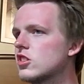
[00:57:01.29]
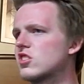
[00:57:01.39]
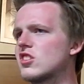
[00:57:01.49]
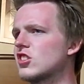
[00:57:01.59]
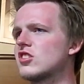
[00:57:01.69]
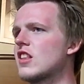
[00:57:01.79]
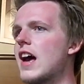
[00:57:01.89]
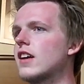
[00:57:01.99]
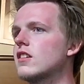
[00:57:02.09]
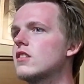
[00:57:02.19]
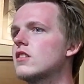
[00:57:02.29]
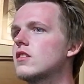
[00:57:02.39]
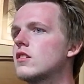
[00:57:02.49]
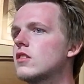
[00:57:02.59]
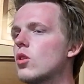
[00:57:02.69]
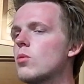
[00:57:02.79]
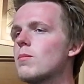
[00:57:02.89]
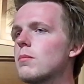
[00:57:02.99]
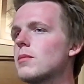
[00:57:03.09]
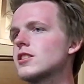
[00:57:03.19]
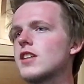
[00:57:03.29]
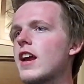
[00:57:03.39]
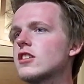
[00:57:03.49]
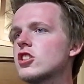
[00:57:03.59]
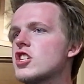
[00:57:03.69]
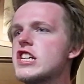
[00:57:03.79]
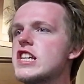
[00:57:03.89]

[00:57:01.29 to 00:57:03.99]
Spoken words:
Just that. No misogyny.